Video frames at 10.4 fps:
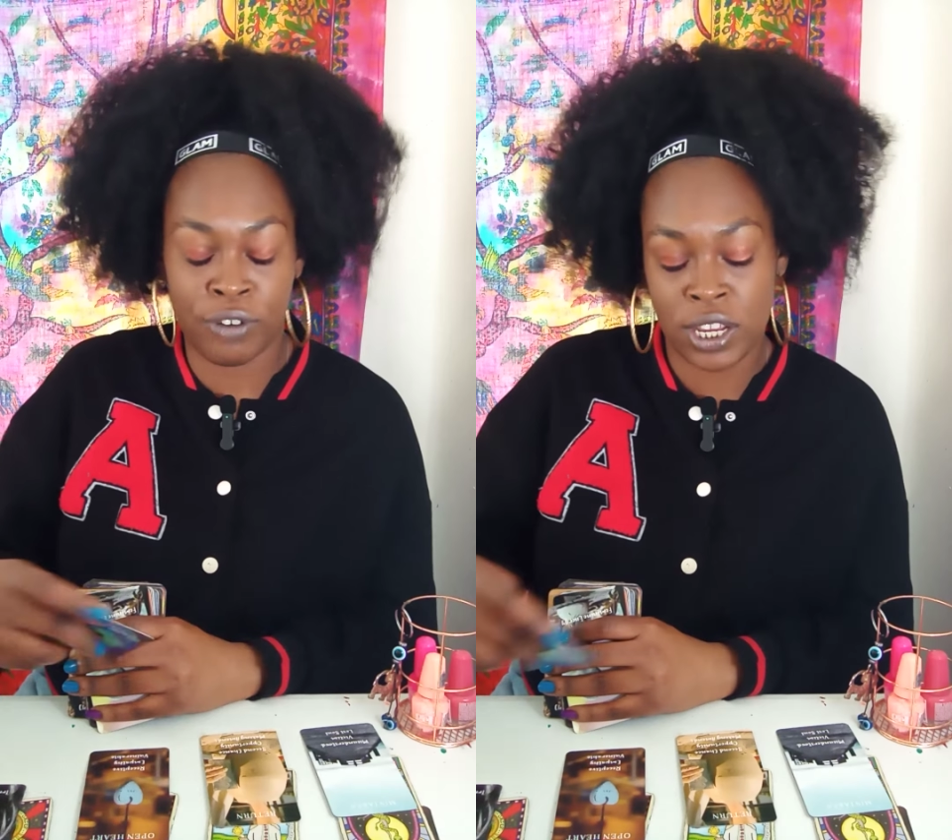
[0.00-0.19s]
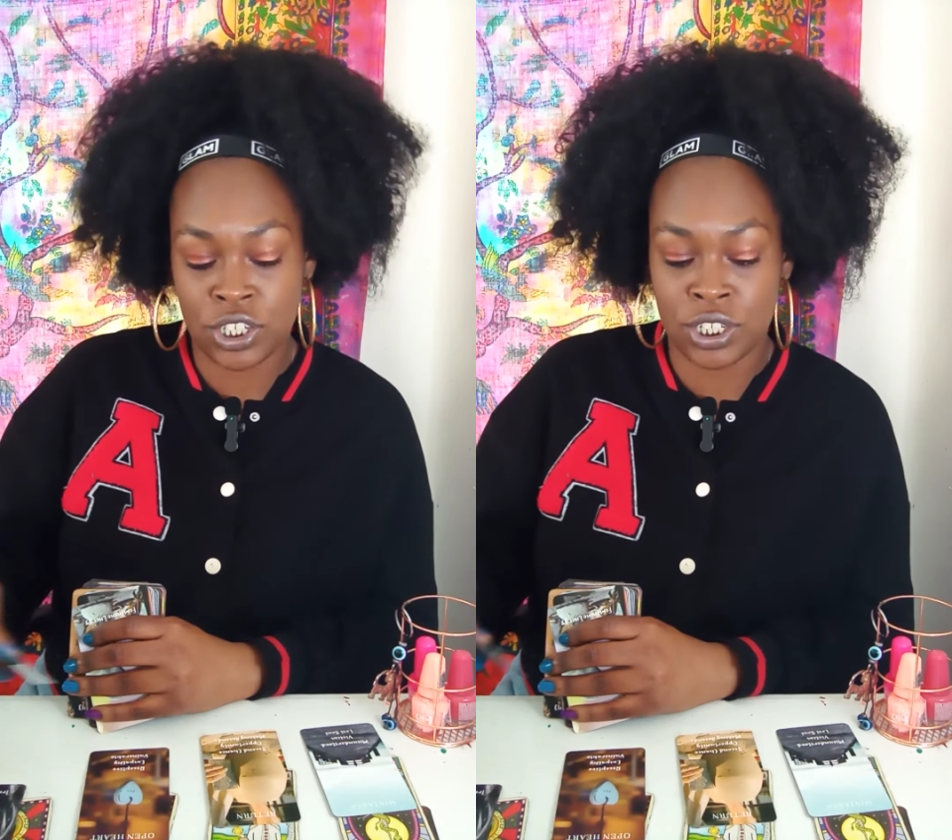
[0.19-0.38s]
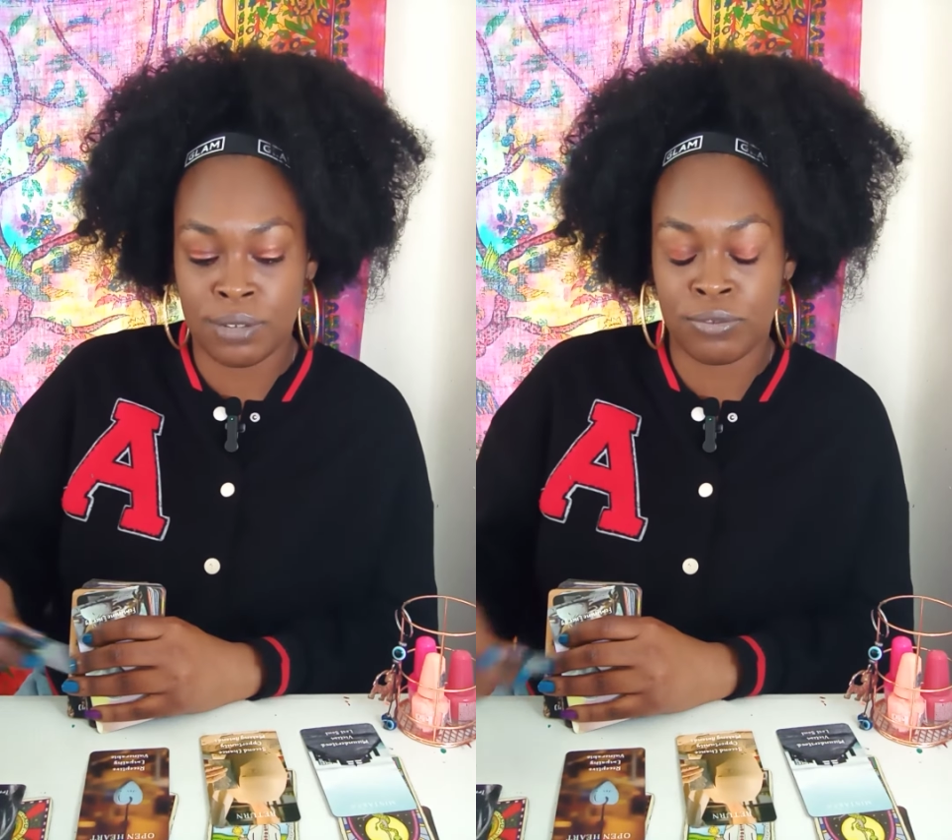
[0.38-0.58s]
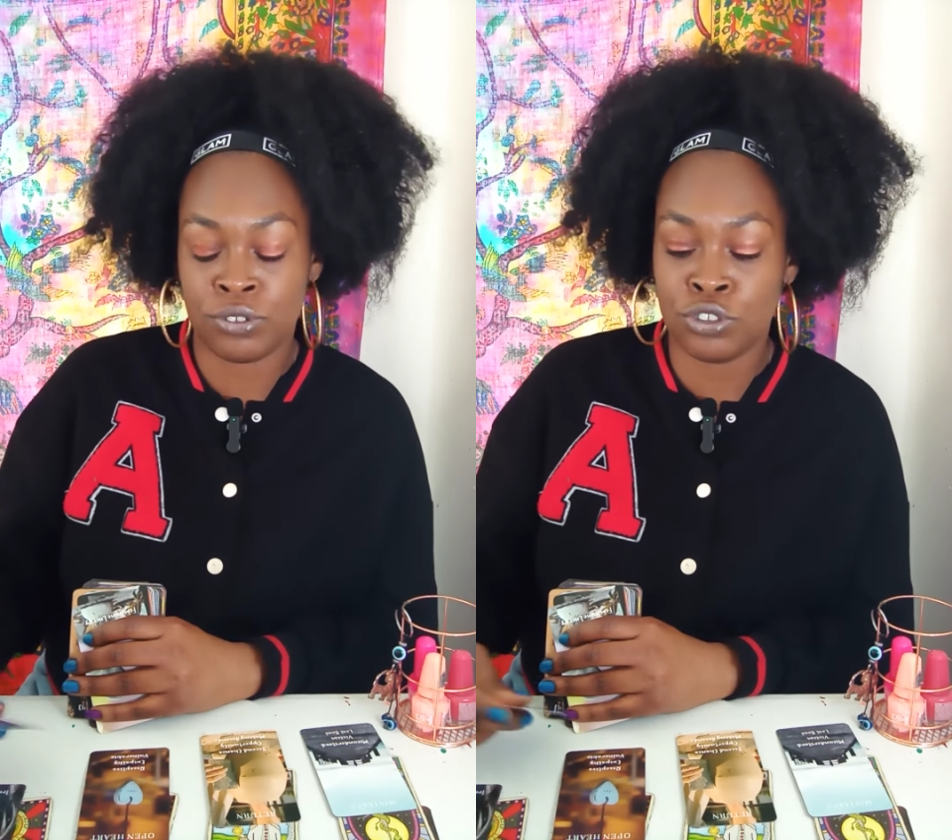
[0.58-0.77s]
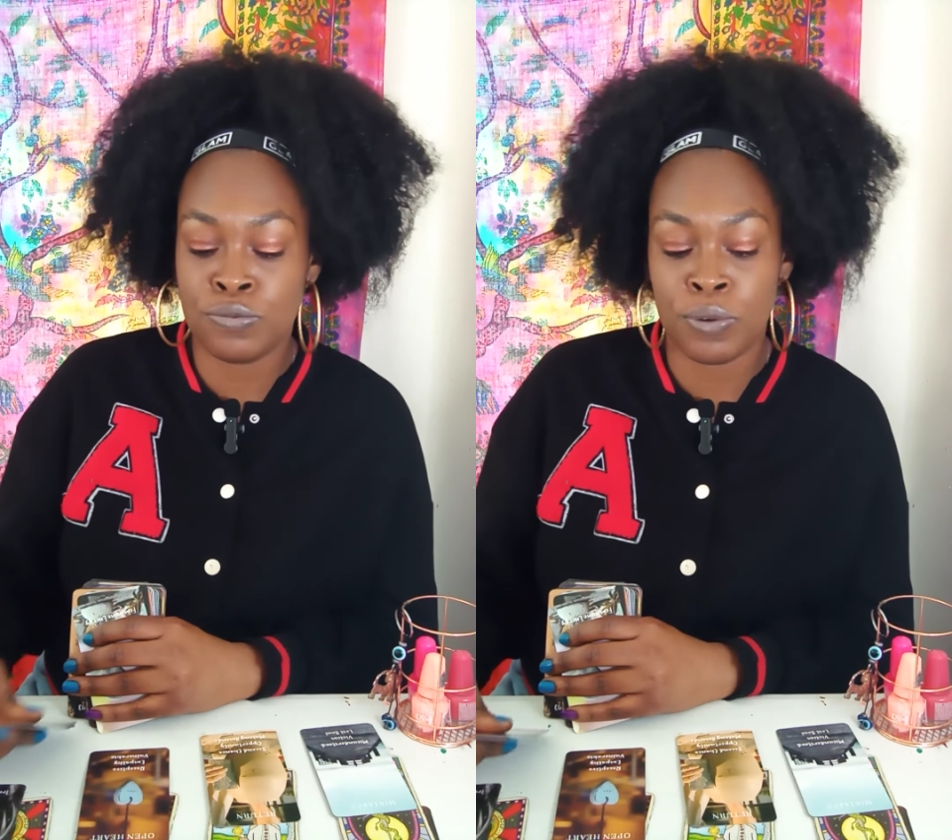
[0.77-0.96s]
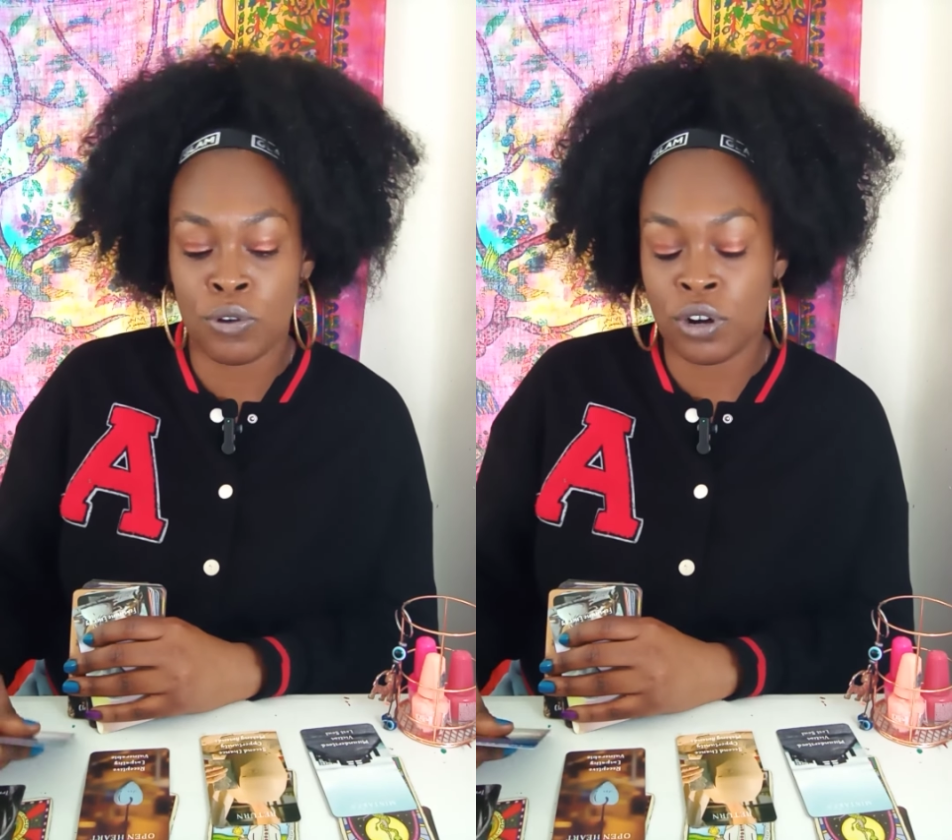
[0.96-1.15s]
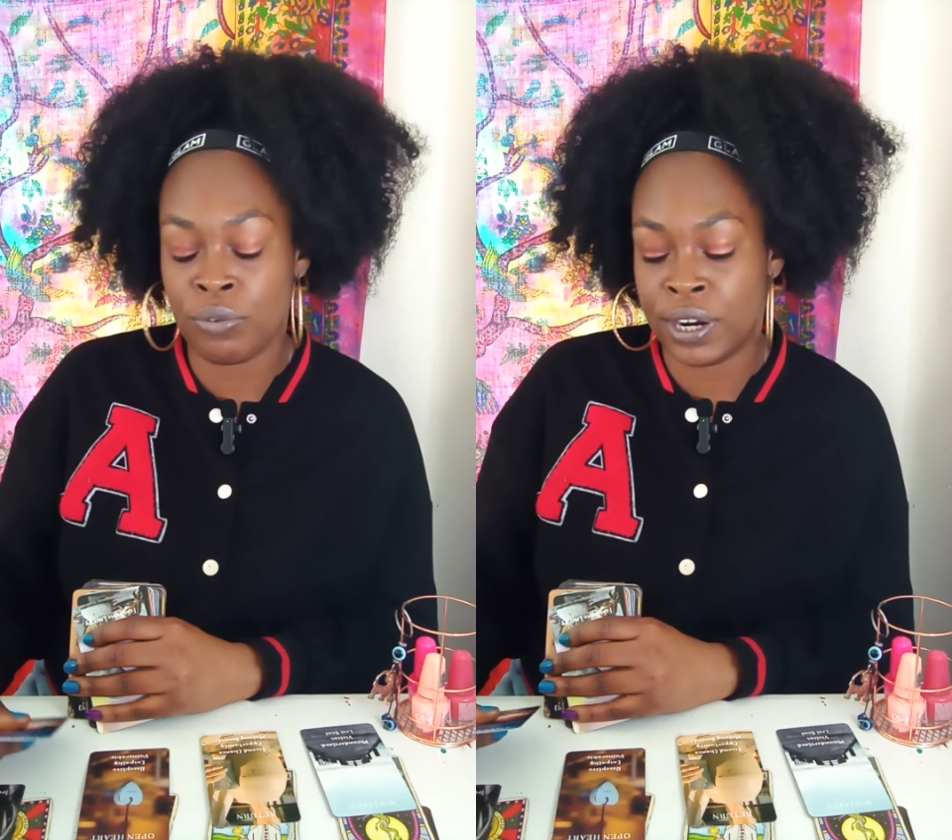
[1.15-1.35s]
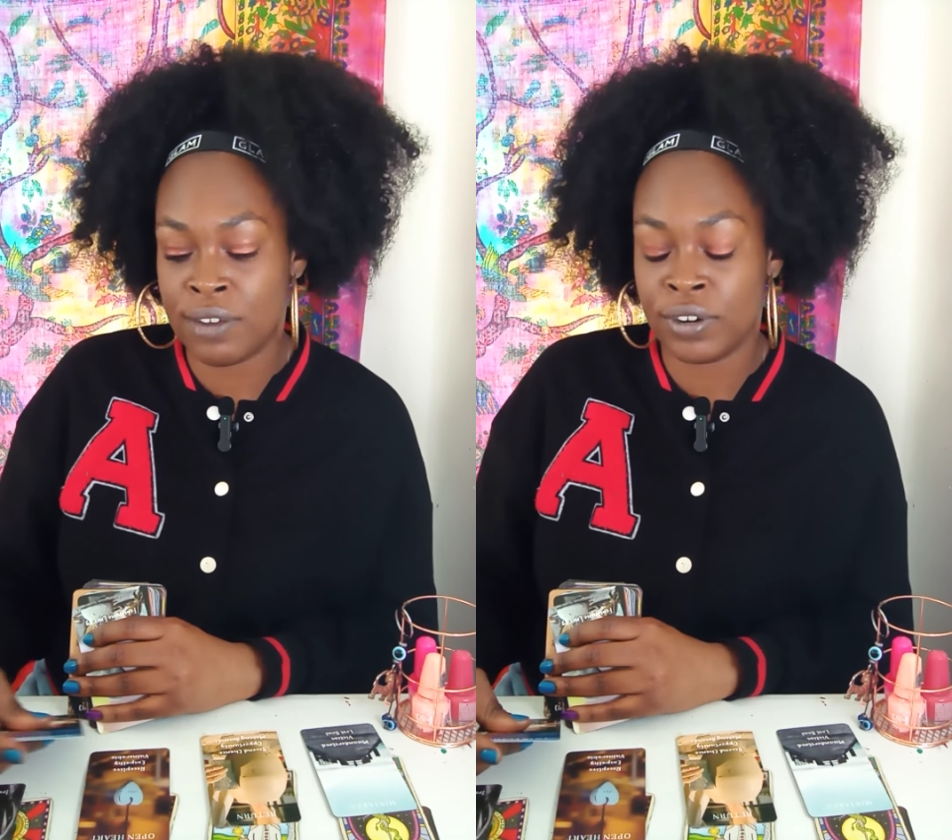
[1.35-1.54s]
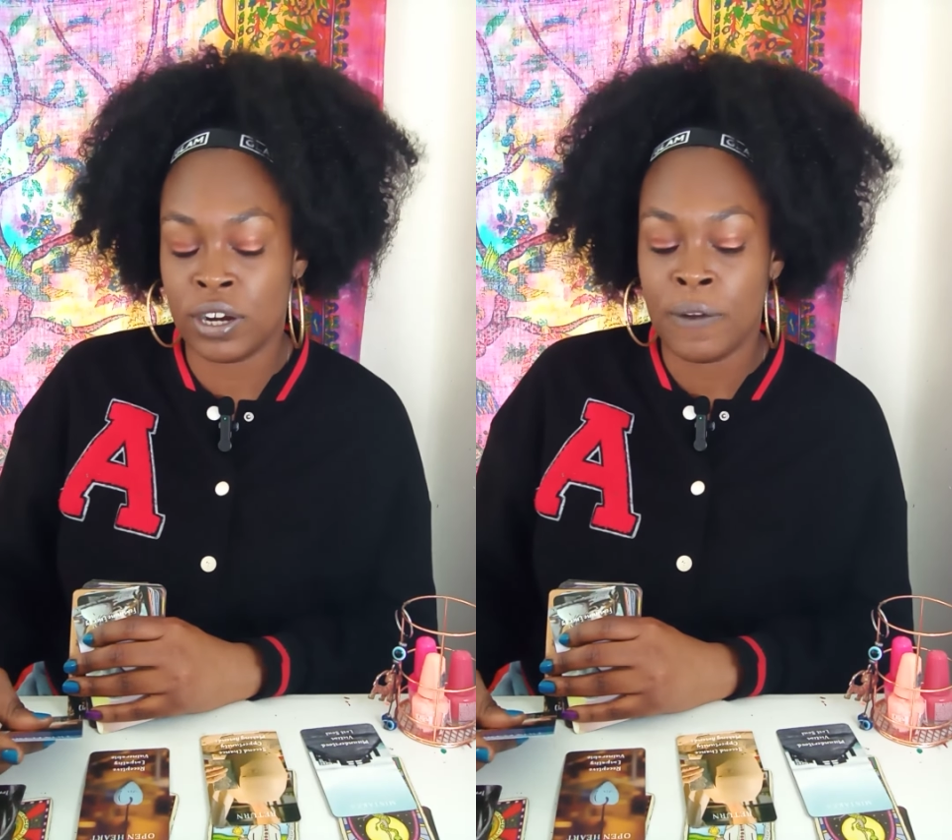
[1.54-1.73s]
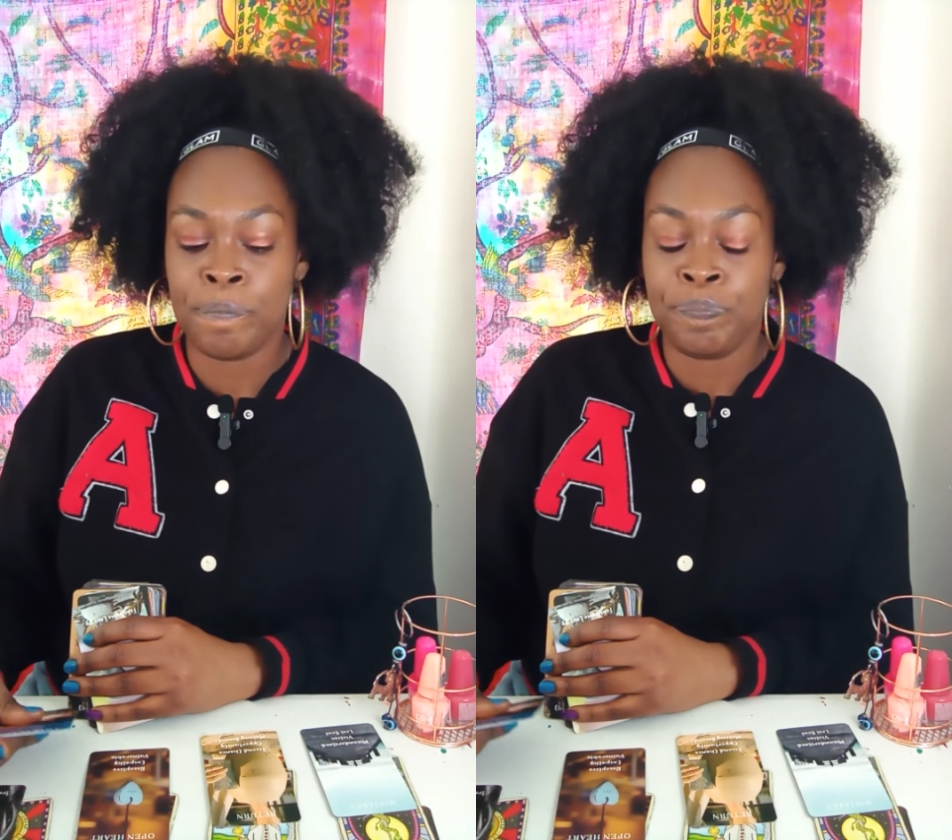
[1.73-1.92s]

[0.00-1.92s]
friendship group or whatever,